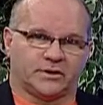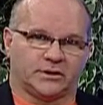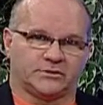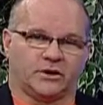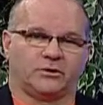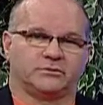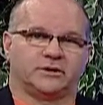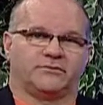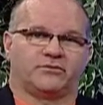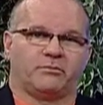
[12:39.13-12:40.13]
adult
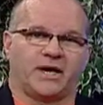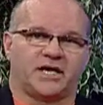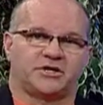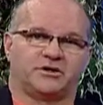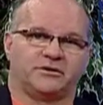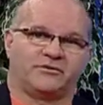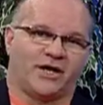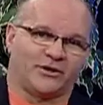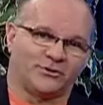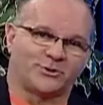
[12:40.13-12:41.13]
information
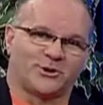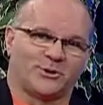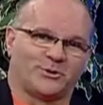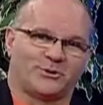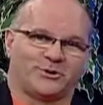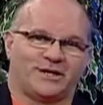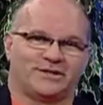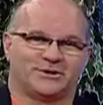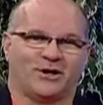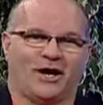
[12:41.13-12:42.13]
that your children are
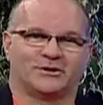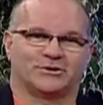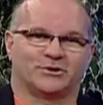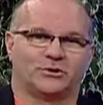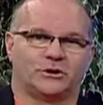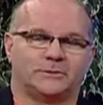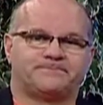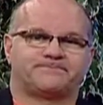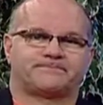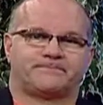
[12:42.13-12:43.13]
getting taught in school.
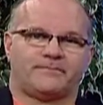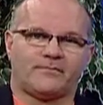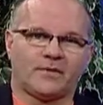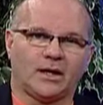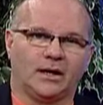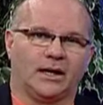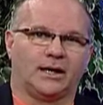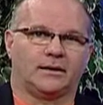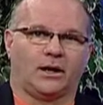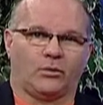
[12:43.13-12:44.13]

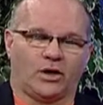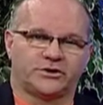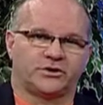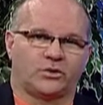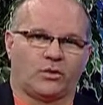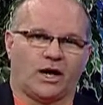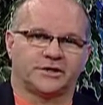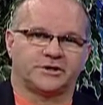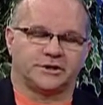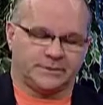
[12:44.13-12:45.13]
I want you to
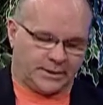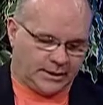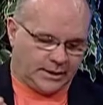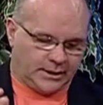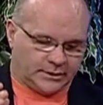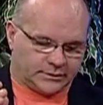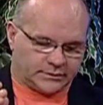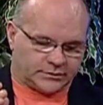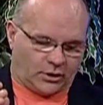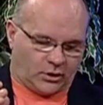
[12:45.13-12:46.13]
watch it.
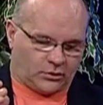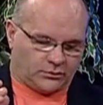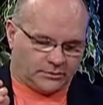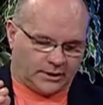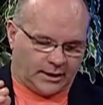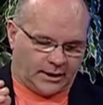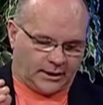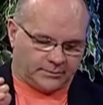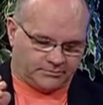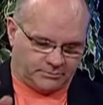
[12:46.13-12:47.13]
So
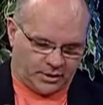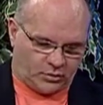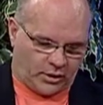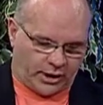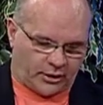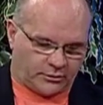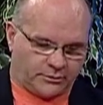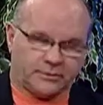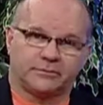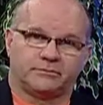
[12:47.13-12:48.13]

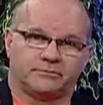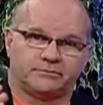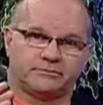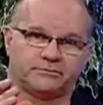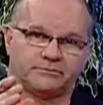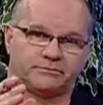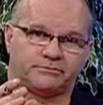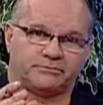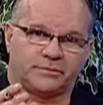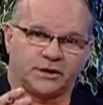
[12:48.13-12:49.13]
beware,
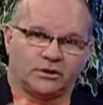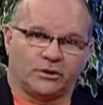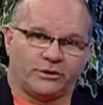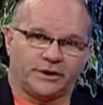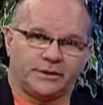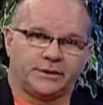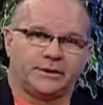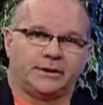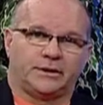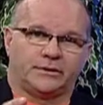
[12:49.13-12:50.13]
be learned,
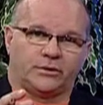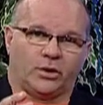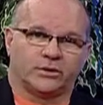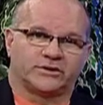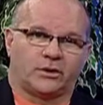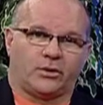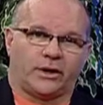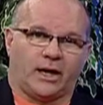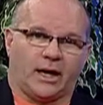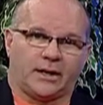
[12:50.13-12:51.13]
know what's
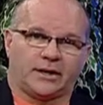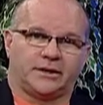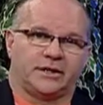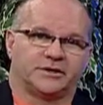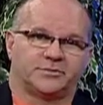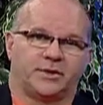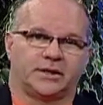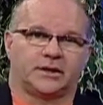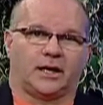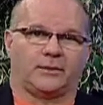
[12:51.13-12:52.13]
going on, and then
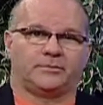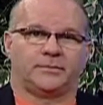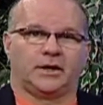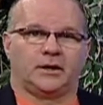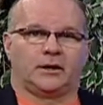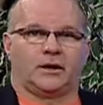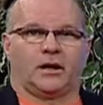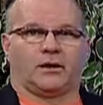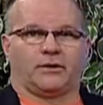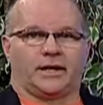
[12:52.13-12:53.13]
speak up.
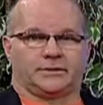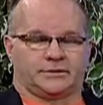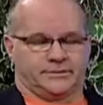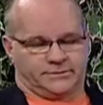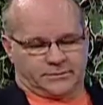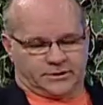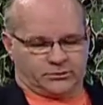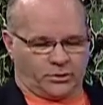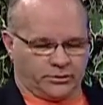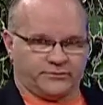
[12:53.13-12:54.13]
All right,
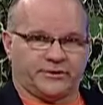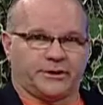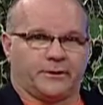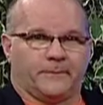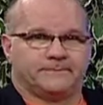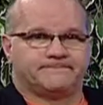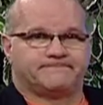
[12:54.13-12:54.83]
let's roll the video.